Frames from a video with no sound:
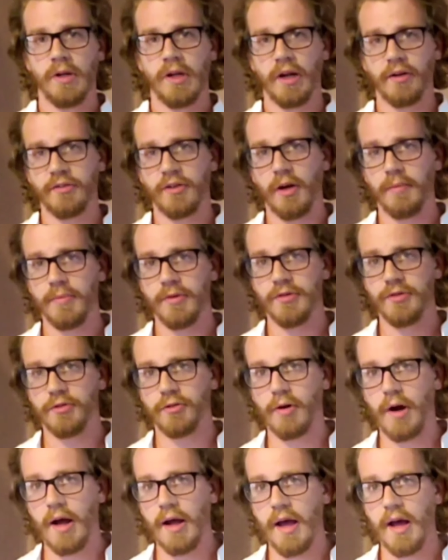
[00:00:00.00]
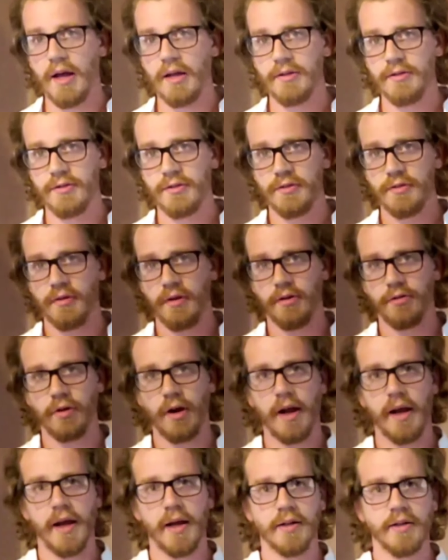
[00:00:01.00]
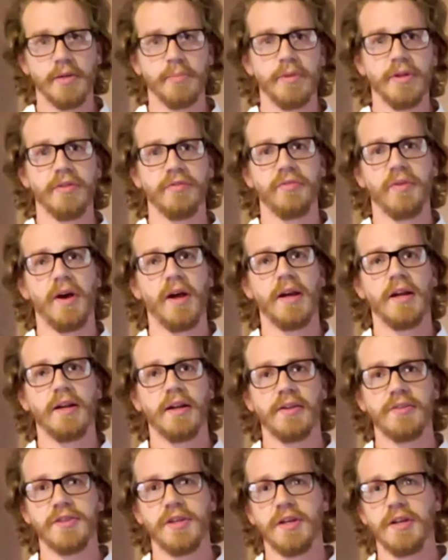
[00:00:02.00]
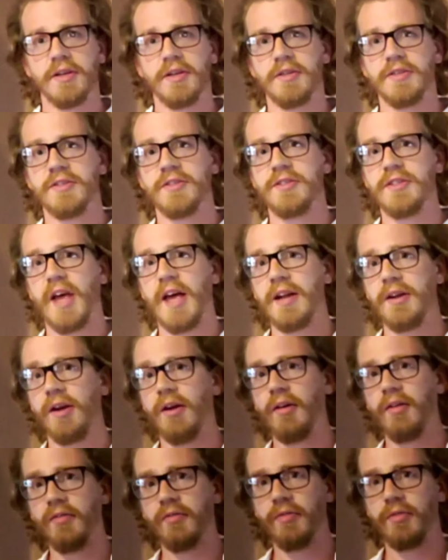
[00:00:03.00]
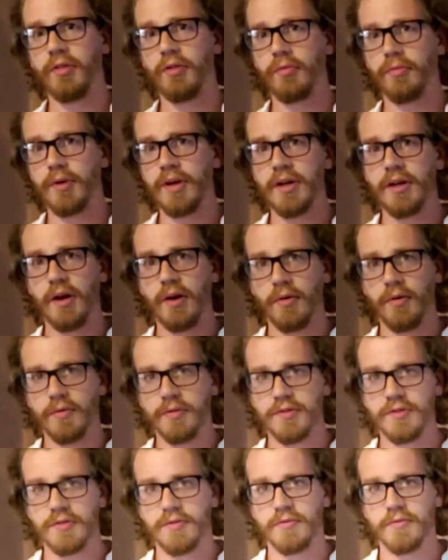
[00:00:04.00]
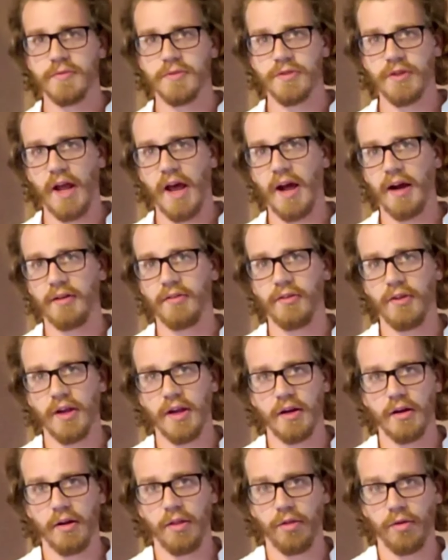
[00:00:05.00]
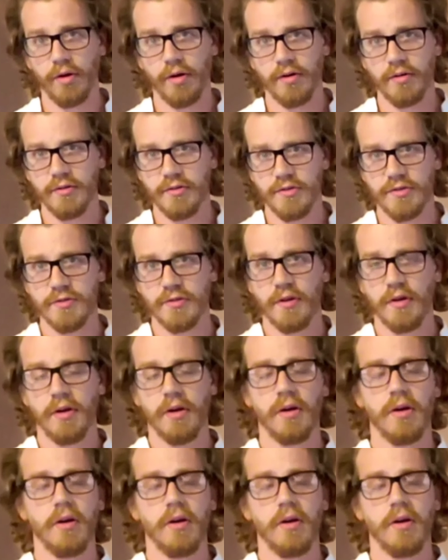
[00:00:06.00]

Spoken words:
Next up is triads. A triad can be defined as a set of three notes stacked in thirds.